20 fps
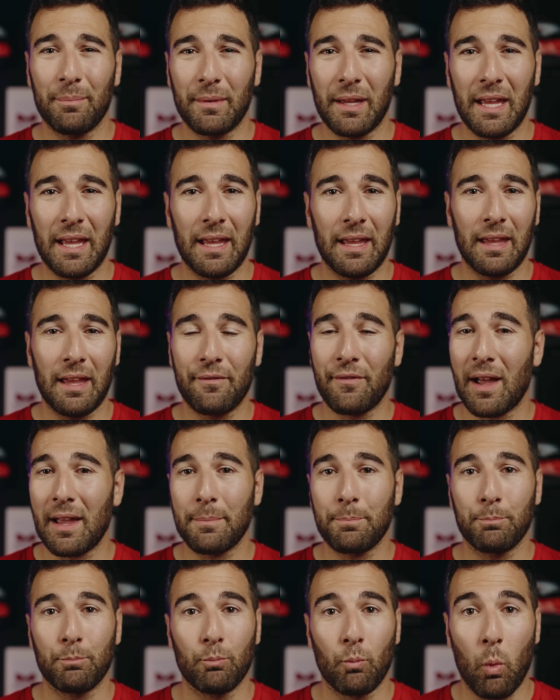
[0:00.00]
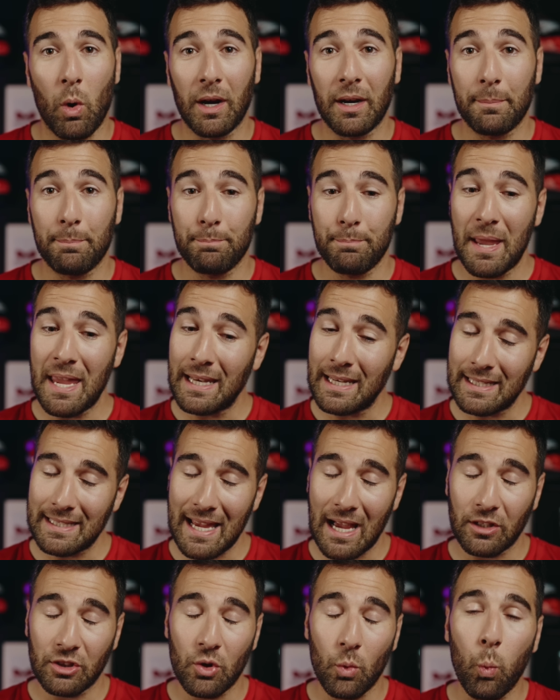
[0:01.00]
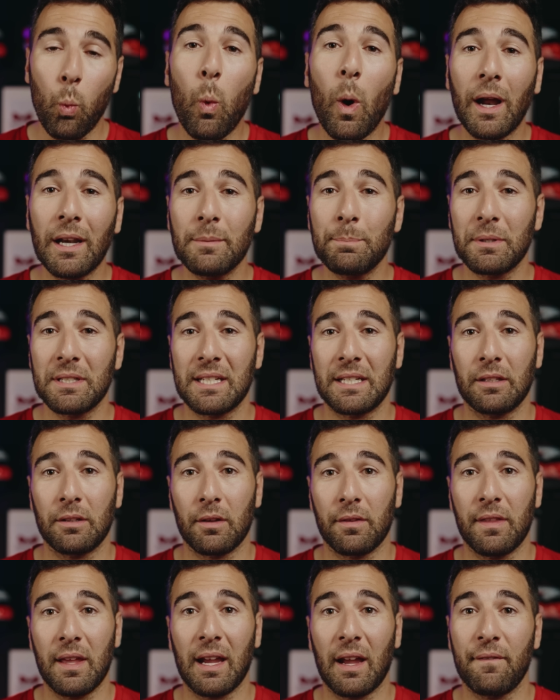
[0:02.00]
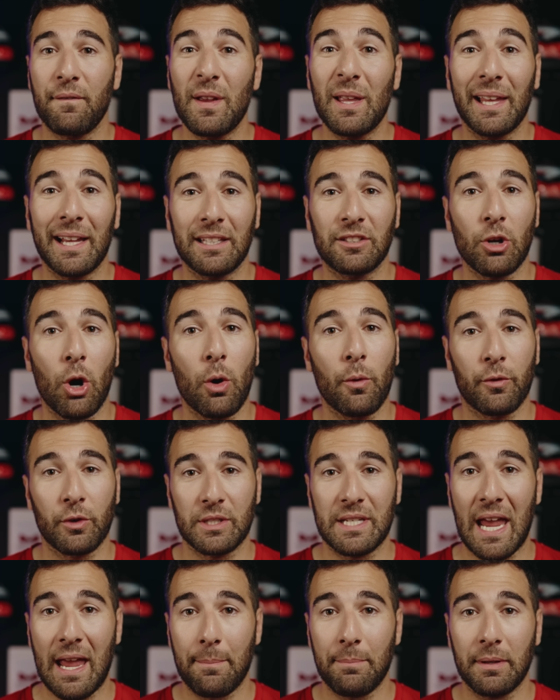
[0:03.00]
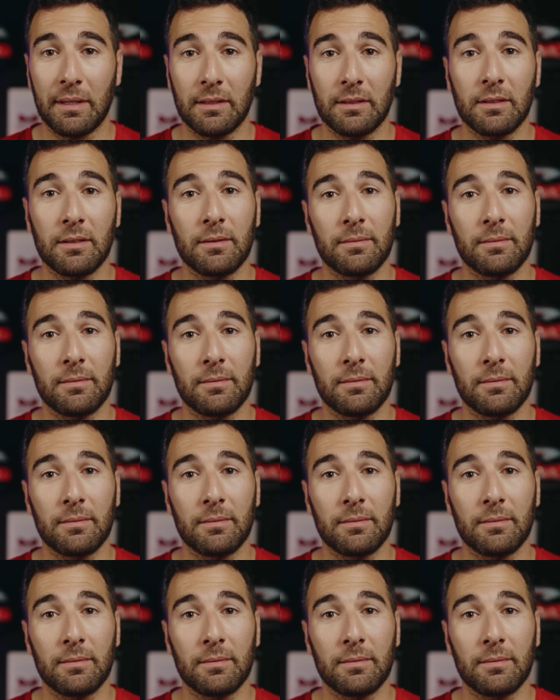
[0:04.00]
if I want to pin it down to one particular thing, I feel like it's over dampened.